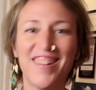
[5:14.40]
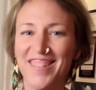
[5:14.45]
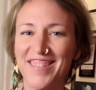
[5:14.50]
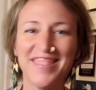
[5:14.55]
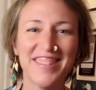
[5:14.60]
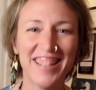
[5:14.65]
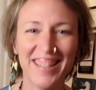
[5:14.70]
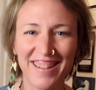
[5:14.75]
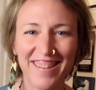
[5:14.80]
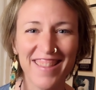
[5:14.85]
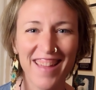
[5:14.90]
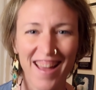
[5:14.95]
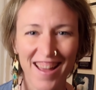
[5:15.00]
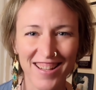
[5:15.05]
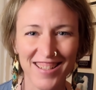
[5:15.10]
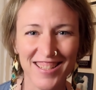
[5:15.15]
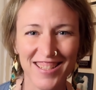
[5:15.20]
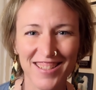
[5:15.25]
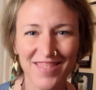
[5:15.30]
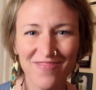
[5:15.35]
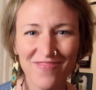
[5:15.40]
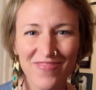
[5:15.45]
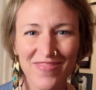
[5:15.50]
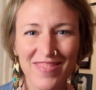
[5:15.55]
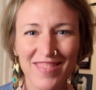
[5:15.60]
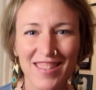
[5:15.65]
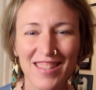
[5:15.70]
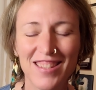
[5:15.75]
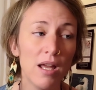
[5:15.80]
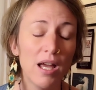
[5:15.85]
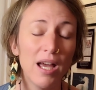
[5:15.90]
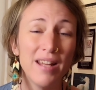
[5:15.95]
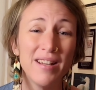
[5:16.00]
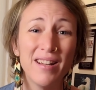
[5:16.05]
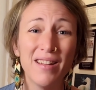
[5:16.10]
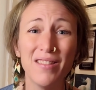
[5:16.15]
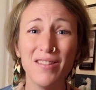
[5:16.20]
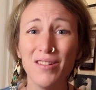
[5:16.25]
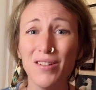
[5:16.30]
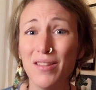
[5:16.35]
Like that.
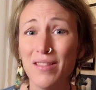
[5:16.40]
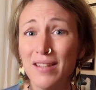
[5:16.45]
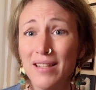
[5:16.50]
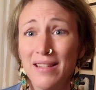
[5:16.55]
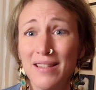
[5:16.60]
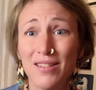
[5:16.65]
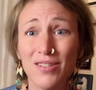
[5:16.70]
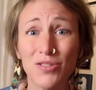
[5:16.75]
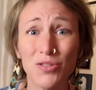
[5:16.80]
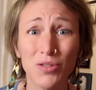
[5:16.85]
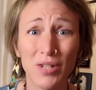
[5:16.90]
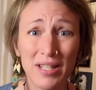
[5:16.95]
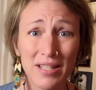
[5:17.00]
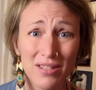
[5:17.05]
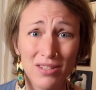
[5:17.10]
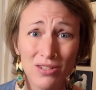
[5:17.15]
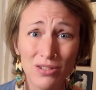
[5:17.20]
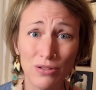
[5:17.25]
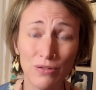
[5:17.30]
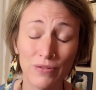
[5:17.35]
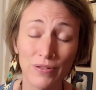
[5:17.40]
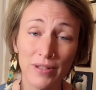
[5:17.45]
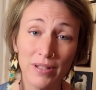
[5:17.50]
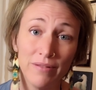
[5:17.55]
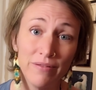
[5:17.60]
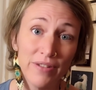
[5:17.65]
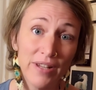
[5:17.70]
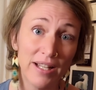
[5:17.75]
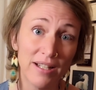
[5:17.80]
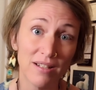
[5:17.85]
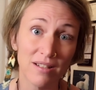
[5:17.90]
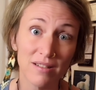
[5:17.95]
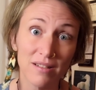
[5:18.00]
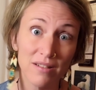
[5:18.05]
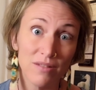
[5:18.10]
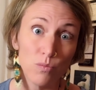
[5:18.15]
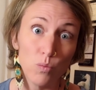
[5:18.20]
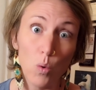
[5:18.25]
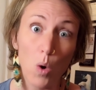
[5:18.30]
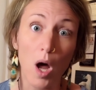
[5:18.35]
Another thing that's great to do for lymphatics
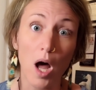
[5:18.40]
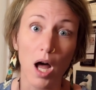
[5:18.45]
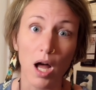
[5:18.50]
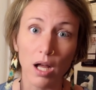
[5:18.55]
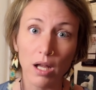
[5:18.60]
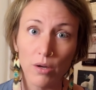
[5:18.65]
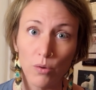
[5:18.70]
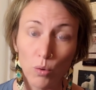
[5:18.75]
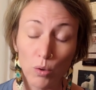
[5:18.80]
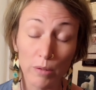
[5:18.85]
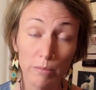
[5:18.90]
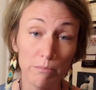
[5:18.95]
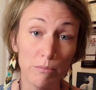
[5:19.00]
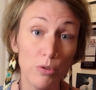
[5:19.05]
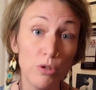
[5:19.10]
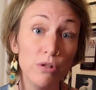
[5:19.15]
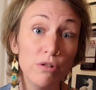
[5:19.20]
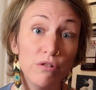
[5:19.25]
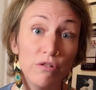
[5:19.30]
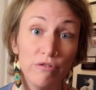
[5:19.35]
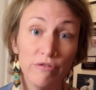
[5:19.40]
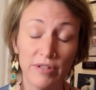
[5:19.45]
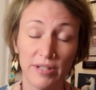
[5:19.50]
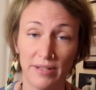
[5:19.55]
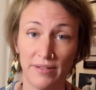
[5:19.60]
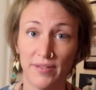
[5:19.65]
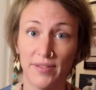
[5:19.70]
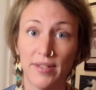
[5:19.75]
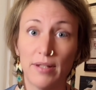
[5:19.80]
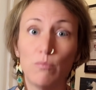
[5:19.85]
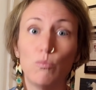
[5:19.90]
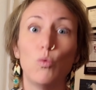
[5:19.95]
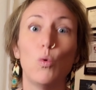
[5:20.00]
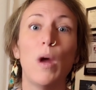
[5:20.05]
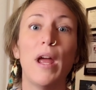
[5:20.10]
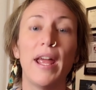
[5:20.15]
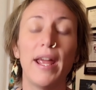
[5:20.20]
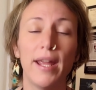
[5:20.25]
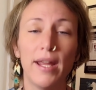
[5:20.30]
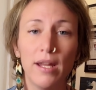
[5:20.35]
is walk or move in some
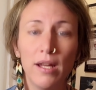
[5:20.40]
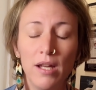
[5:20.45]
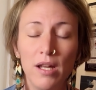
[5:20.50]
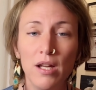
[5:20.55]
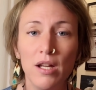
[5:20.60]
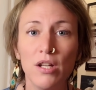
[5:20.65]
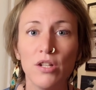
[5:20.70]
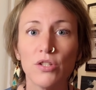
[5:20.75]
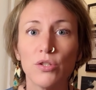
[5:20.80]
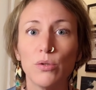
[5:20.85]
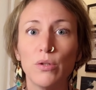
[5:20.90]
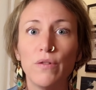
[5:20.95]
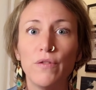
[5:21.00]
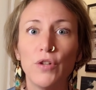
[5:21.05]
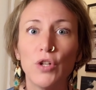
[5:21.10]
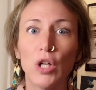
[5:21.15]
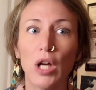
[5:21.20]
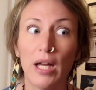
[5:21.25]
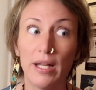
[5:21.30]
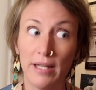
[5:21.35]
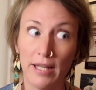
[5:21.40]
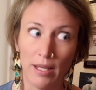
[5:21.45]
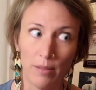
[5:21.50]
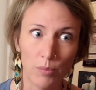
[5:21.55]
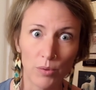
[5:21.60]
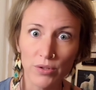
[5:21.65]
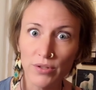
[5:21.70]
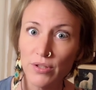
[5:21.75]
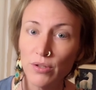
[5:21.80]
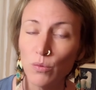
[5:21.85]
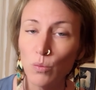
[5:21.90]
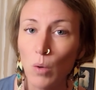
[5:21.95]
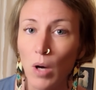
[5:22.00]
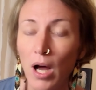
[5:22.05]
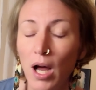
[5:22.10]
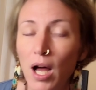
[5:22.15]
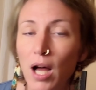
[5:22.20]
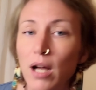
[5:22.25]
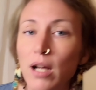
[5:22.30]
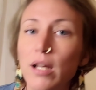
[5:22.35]
way. So if you're unable to
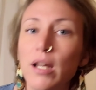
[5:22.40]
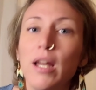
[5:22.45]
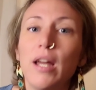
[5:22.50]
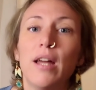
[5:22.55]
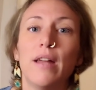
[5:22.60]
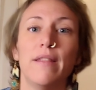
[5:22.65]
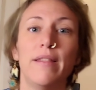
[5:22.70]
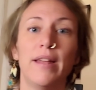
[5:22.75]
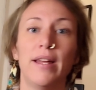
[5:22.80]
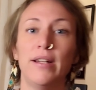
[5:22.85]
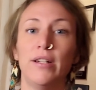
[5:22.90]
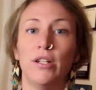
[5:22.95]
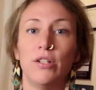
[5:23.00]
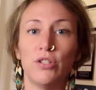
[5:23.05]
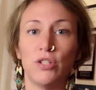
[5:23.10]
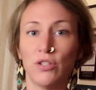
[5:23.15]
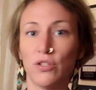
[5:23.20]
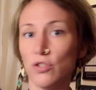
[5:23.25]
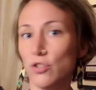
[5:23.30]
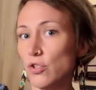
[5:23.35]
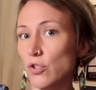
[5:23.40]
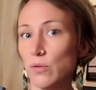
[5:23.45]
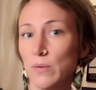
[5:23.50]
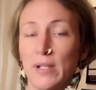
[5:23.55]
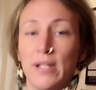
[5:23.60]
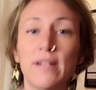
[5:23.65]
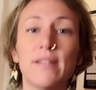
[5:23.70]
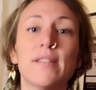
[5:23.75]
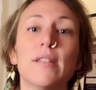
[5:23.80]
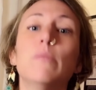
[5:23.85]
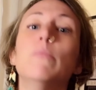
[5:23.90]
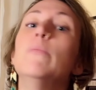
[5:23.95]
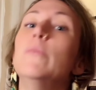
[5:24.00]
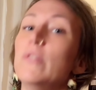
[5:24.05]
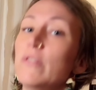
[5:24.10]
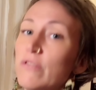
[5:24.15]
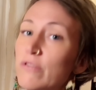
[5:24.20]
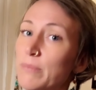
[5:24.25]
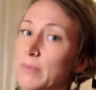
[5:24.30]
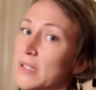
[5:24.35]
walk, then just doing some
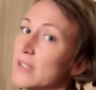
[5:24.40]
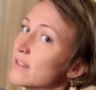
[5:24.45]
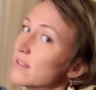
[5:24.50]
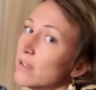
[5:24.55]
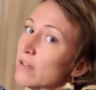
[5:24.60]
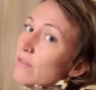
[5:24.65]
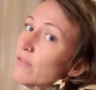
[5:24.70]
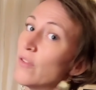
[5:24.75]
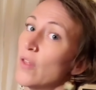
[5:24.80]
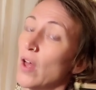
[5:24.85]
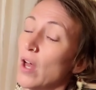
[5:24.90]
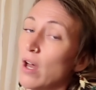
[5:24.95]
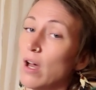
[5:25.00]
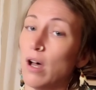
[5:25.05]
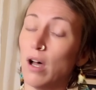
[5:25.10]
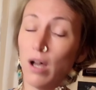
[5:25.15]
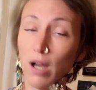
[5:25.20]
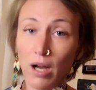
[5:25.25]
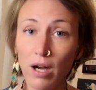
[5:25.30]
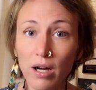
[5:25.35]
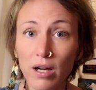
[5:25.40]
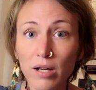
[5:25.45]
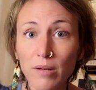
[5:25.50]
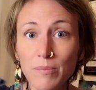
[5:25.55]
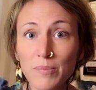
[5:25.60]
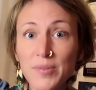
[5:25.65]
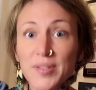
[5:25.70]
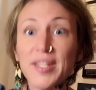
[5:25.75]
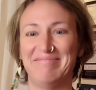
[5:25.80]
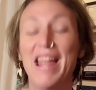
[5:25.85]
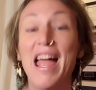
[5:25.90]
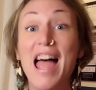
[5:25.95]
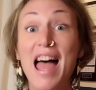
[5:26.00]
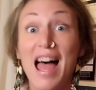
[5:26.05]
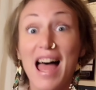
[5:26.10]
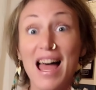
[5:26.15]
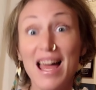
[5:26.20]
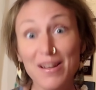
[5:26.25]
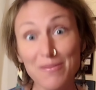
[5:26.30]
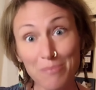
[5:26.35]
movements of the arms
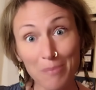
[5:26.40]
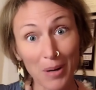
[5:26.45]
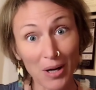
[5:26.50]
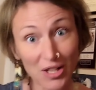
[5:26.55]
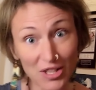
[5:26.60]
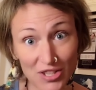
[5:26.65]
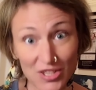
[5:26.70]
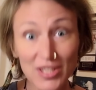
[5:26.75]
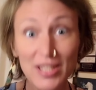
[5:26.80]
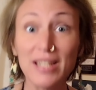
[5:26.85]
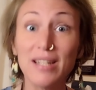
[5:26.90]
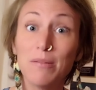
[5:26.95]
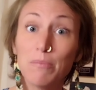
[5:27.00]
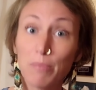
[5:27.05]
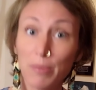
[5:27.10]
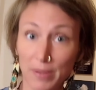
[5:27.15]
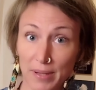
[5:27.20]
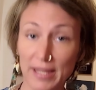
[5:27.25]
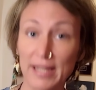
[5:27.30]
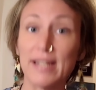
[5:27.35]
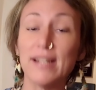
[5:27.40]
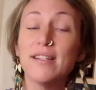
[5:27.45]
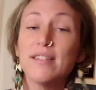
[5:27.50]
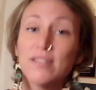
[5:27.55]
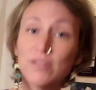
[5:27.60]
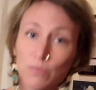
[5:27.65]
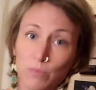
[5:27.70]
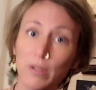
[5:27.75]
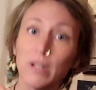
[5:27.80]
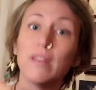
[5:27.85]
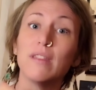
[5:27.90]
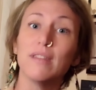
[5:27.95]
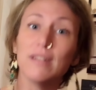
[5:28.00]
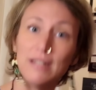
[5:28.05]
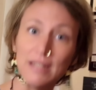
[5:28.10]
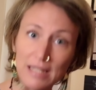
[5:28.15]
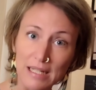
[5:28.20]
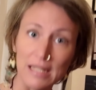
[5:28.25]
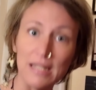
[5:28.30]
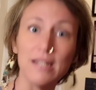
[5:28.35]
and marching in place with the
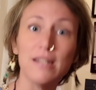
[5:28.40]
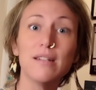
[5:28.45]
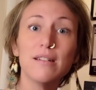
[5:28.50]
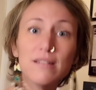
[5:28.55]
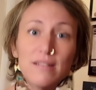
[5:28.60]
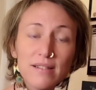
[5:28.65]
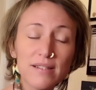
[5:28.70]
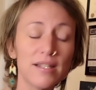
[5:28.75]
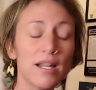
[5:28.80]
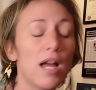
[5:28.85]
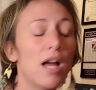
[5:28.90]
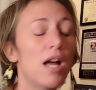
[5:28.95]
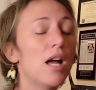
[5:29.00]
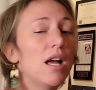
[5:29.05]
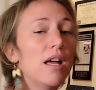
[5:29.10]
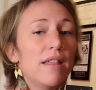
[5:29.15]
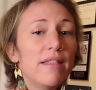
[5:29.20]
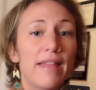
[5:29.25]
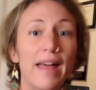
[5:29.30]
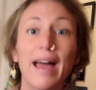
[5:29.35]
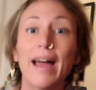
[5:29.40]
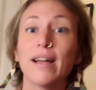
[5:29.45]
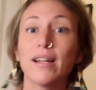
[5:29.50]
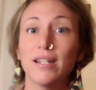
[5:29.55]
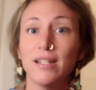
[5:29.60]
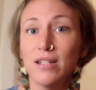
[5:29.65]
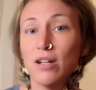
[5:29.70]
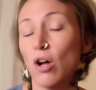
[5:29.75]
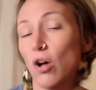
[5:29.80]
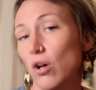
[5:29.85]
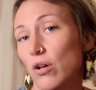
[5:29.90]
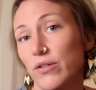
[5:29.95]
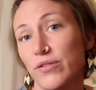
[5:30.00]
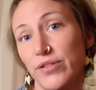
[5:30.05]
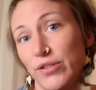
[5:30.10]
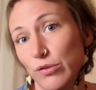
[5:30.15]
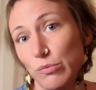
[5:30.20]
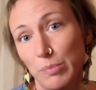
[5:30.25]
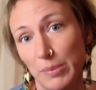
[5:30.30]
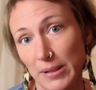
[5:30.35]
knees, that can
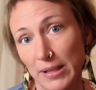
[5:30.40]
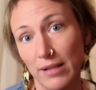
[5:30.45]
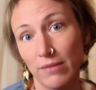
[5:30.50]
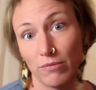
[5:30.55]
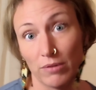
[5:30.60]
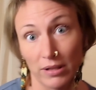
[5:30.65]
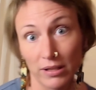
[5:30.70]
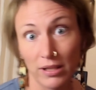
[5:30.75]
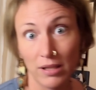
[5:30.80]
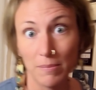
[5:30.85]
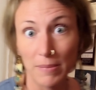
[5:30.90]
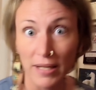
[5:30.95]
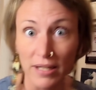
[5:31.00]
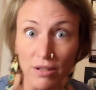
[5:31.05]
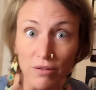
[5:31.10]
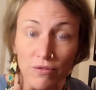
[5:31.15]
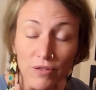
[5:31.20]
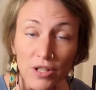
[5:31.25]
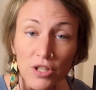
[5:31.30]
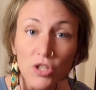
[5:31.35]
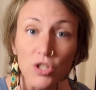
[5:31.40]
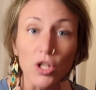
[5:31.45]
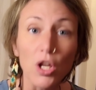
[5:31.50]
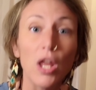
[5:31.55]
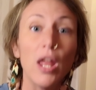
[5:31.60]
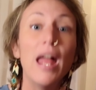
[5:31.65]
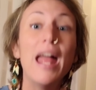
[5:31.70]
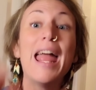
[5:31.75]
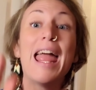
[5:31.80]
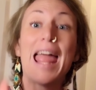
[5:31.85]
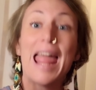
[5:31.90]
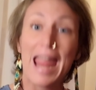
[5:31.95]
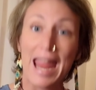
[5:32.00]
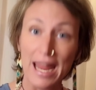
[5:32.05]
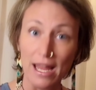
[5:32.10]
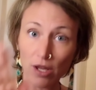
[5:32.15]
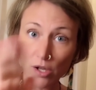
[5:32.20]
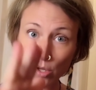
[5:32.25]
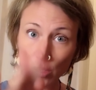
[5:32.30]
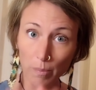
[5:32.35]
also be really beneficial.
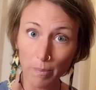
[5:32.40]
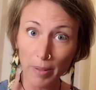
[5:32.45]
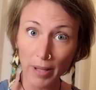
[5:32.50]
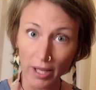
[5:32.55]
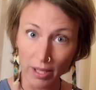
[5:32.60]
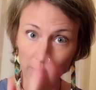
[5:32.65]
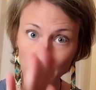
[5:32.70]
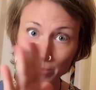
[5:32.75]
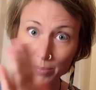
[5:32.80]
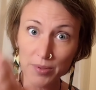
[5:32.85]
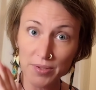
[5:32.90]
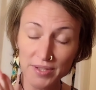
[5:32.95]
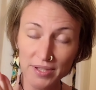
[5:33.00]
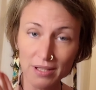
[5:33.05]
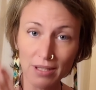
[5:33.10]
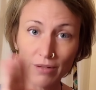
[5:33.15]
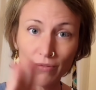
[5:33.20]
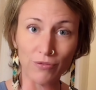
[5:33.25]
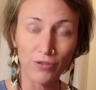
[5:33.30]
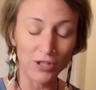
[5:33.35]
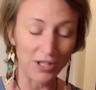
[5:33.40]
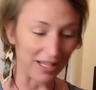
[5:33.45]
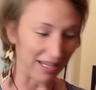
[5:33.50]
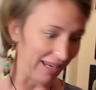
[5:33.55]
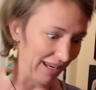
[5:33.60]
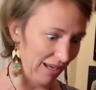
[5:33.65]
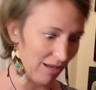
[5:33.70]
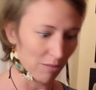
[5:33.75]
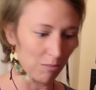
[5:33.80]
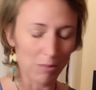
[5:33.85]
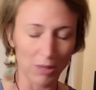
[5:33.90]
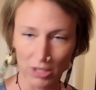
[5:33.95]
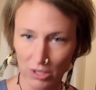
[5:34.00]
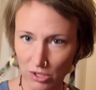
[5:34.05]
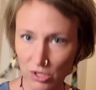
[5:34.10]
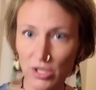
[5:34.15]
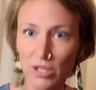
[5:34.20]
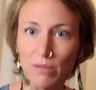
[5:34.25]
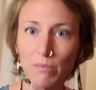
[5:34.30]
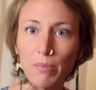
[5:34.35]
Ankle pumps if you can't
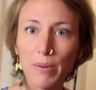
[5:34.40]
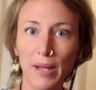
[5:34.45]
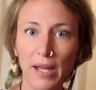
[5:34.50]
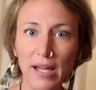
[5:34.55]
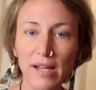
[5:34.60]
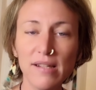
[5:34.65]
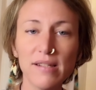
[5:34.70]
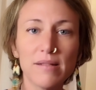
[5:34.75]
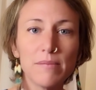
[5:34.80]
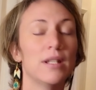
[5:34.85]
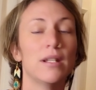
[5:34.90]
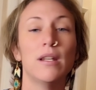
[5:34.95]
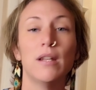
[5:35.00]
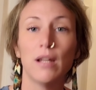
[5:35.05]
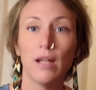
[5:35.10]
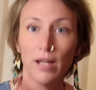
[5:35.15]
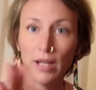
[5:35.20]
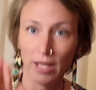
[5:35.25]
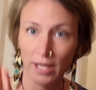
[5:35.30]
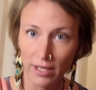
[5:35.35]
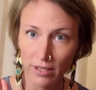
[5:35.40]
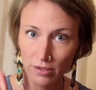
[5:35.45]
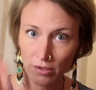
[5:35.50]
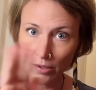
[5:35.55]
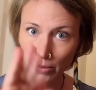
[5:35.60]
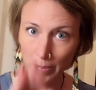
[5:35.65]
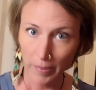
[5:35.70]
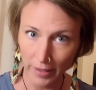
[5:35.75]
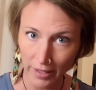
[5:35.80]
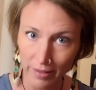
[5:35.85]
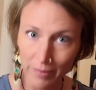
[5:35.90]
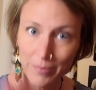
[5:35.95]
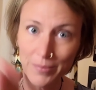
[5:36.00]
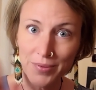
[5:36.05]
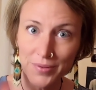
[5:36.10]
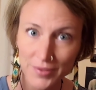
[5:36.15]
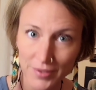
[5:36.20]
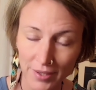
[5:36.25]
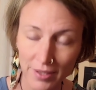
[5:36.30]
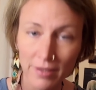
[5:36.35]
march in place. Ankle
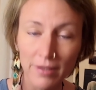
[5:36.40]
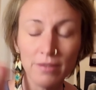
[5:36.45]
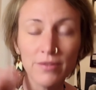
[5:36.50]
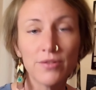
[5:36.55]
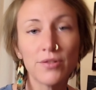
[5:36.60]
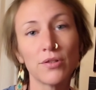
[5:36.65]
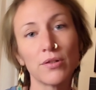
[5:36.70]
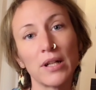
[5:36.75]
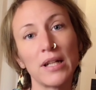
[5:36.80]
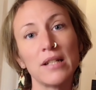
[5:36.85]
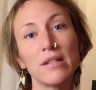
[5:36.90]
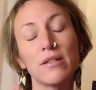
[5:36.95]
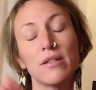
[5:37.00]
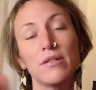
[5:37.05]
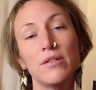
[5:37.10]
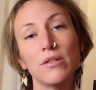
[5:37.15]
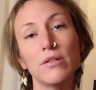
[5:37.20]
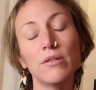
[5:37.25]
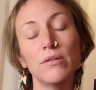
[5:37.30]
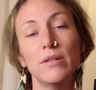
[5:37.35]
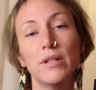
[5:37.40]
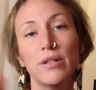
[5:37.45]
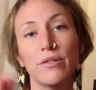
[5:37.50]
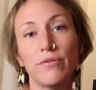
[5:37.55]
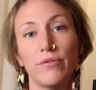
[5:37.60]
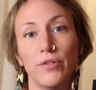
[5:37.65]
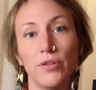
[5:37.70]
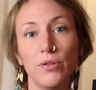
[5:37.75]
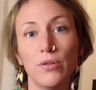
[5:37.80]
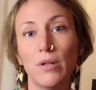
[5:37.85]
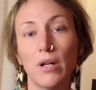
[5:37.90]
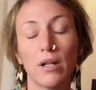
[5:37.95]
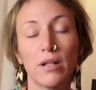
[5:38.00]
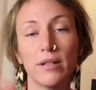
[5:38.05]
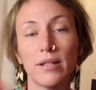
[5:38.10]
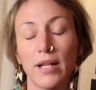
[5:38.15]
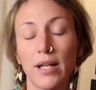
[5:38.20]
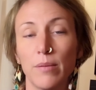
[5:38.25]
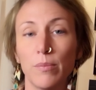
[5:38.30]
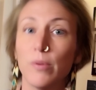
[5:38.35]
pumps is great to do if you
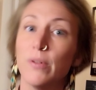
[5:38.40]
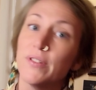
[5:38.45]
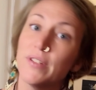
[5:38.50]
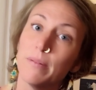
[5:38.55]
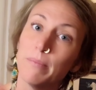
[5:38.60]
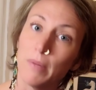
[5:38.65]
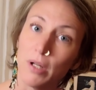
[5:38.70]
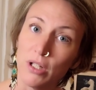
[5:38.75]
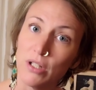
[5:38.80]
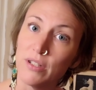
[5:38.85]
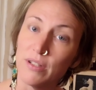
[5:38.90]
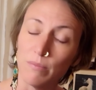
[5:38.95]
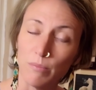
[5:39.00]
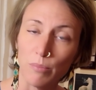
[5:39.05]
aren't able to march in